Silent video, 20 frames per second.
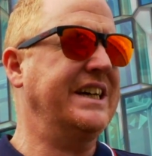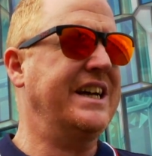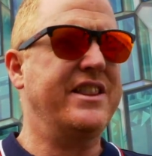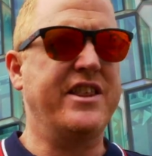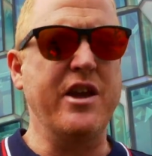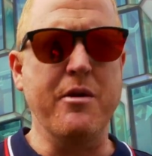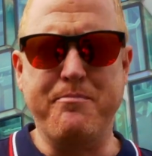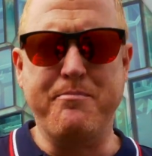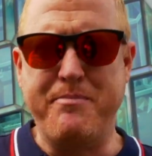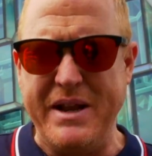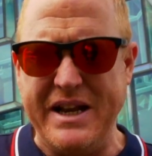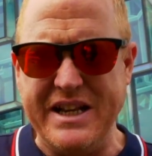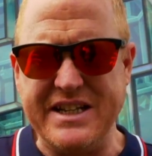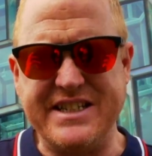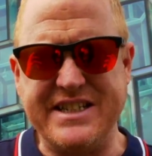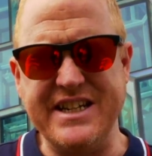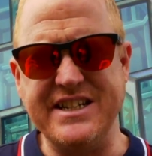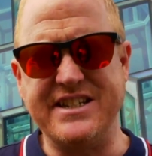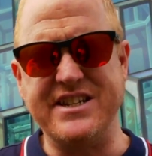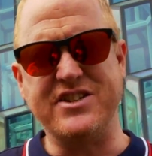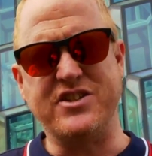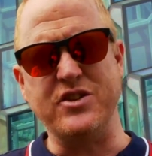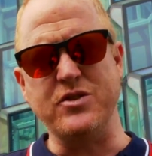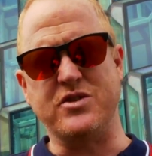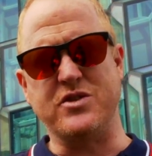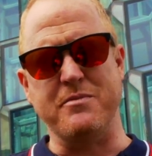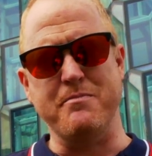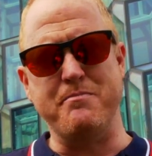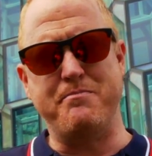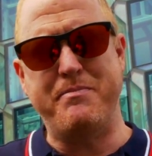The ability to do
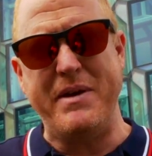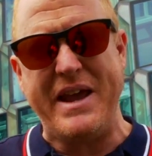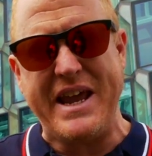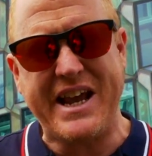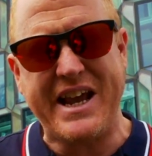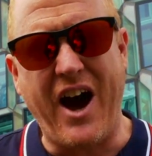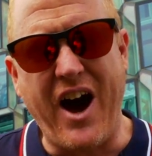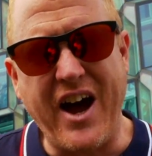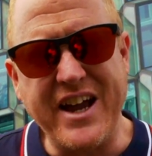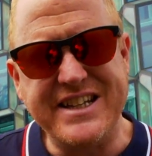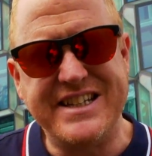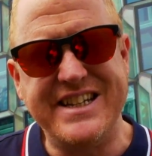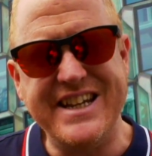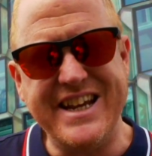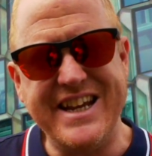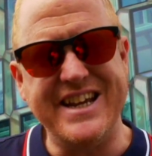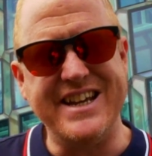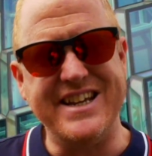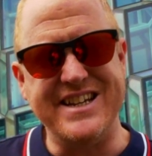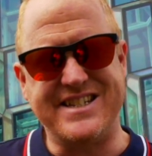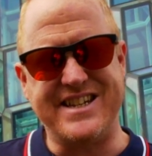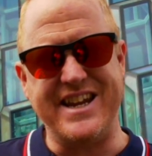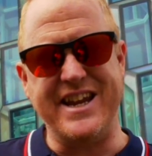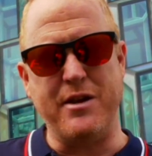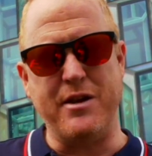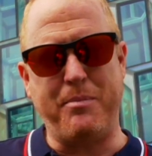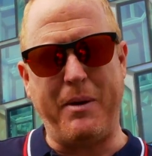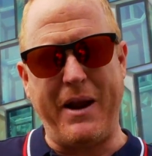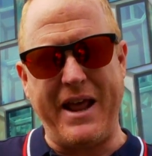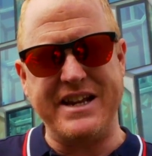some big ideas in
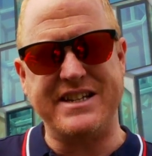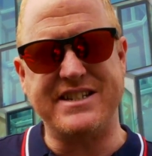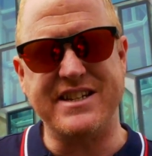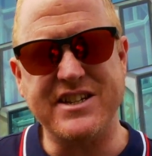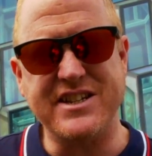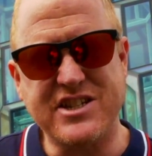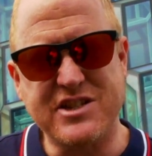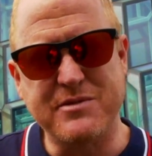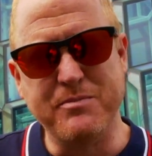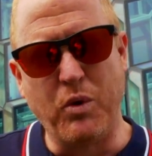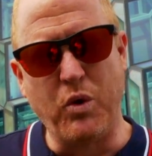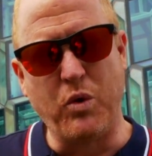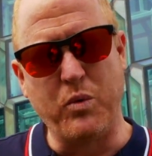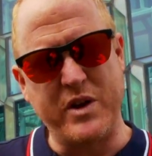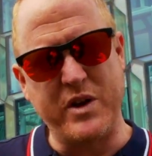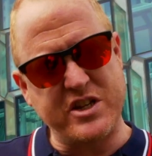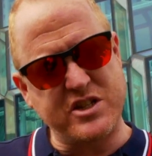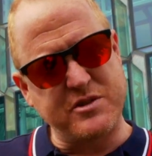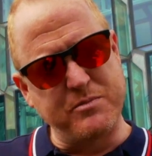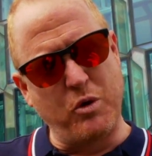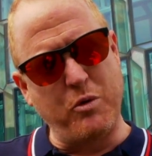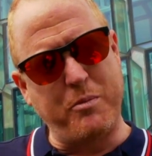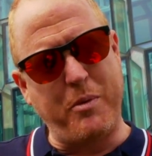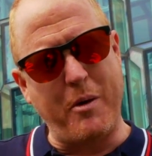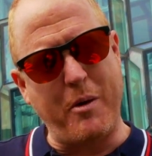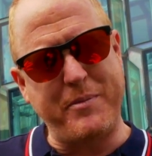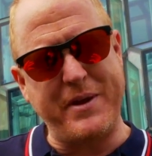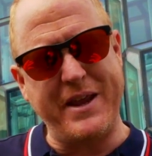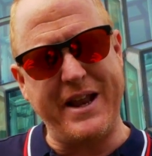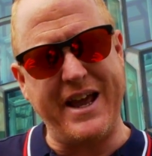a place that's small with a small
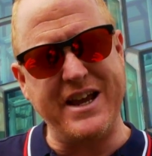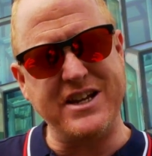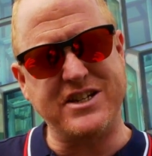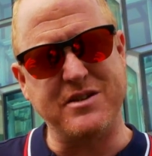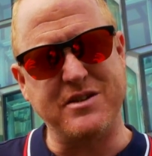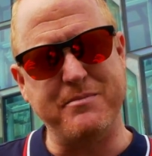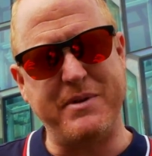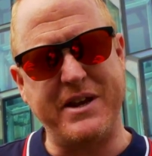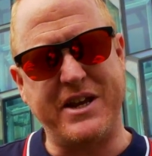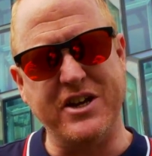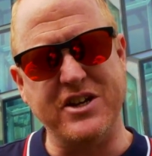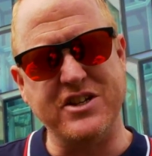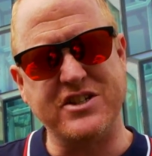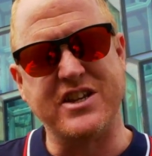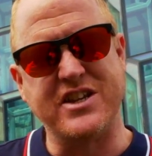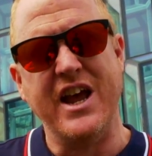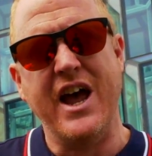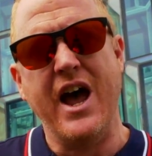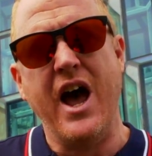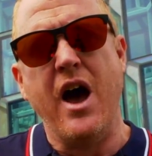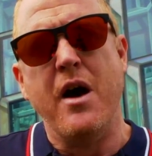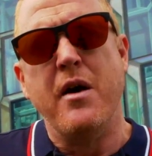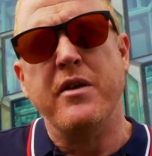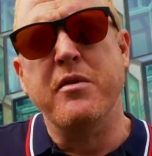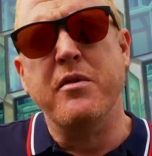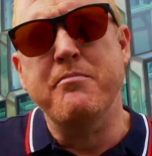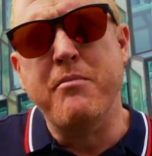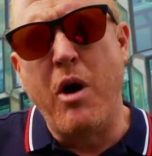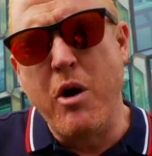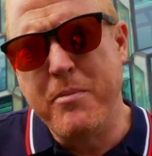population because the
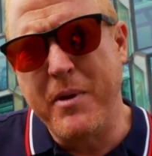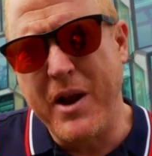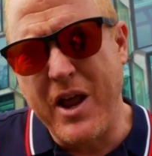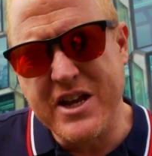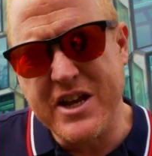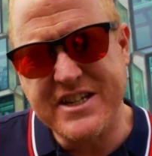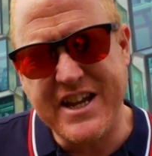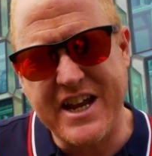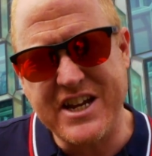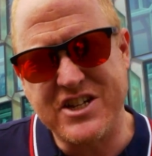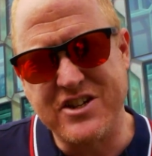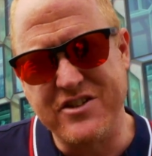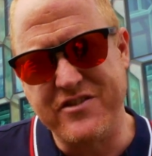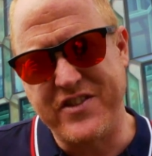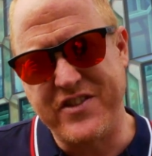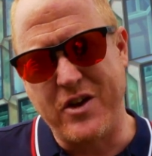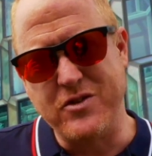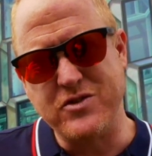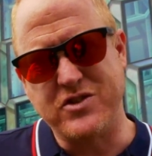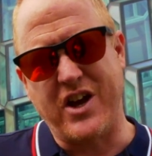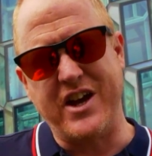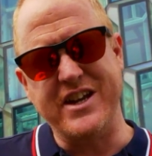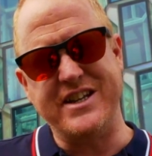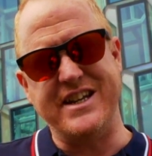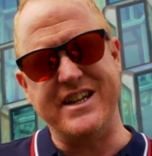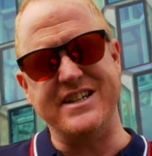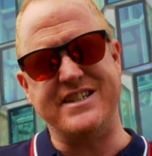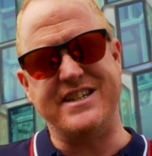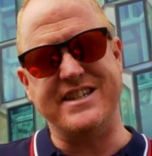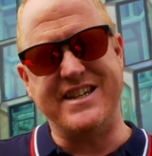mobilization of those
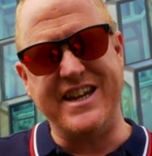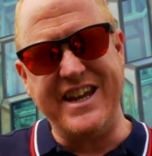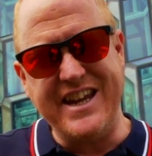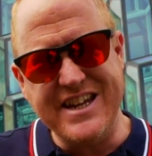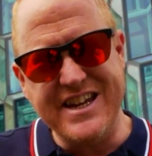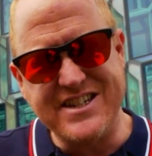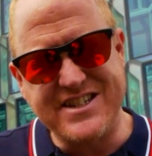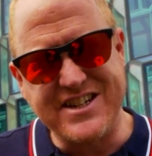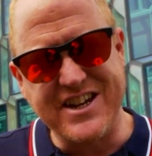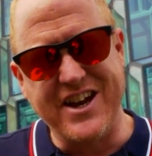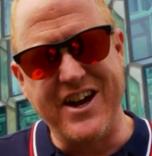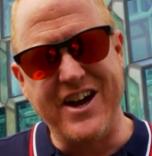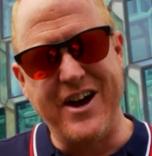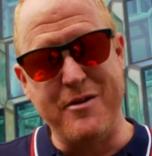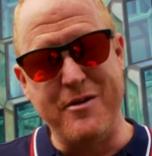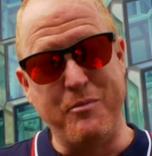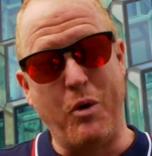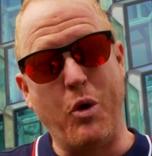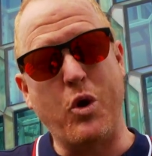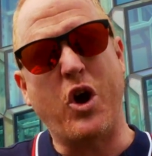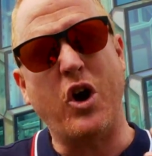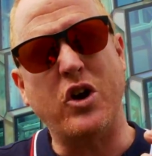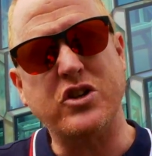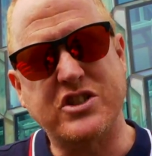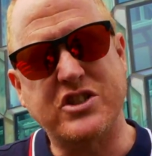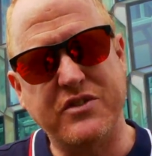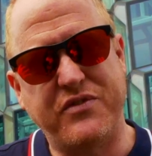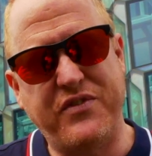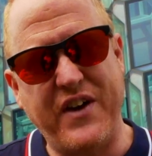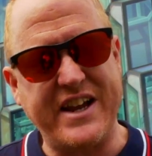ideas is easier and more
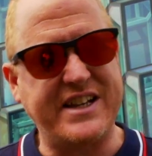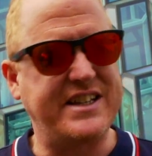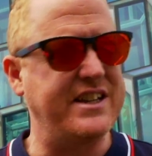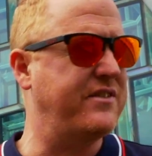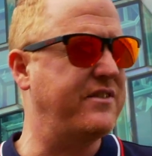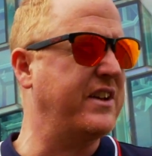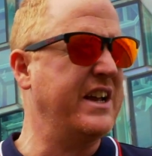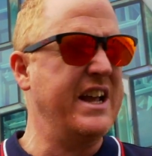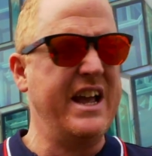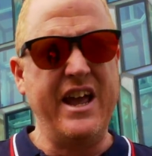cost effective.